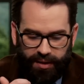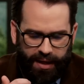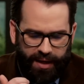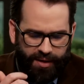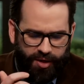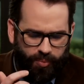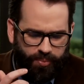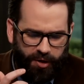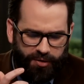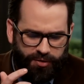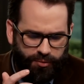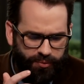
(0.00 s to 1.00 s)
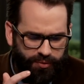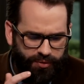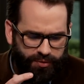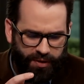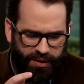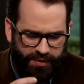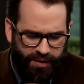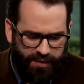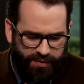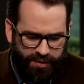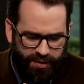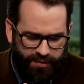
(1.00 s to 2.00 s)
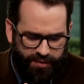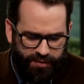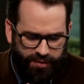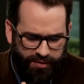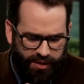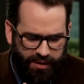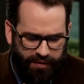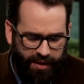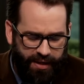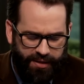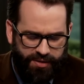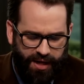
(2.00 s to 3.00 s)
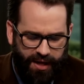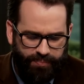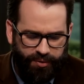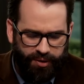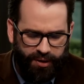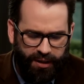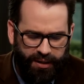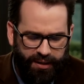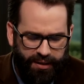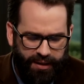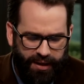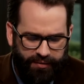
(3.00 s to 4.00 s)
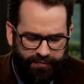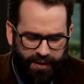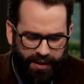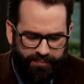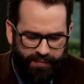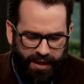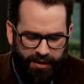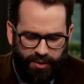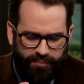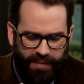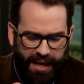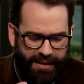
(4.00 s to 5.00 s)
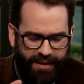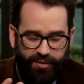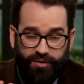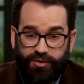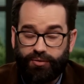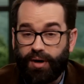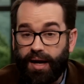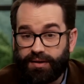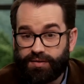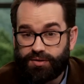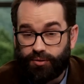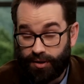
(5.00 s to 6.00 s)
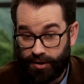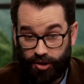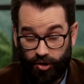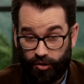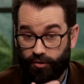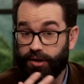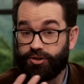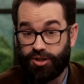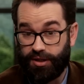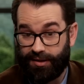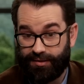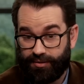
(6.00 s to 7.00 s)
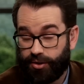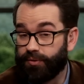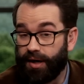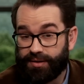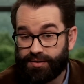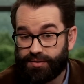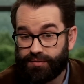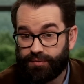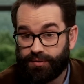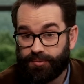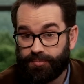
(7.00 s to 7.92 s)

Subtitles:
And at no point does he give any example of anyone making threats or encouraging threats.